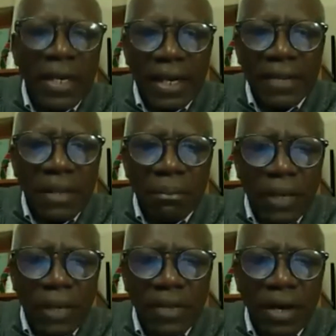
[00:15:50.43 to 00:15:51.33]
Let them
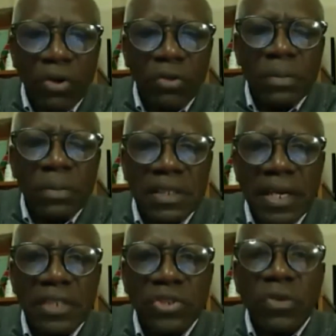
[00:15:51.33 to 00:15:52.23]
make their own
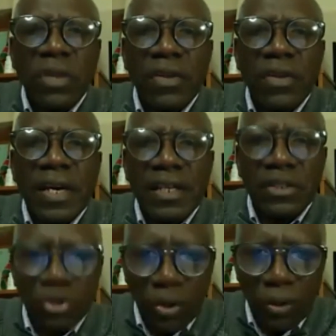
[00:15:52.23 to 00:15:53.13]
mistakes so that they can
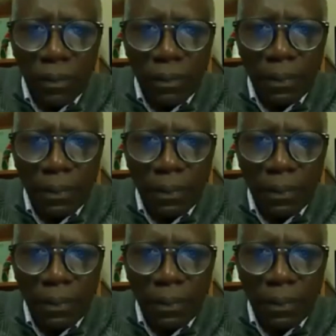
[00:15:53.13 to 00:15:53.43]
grow.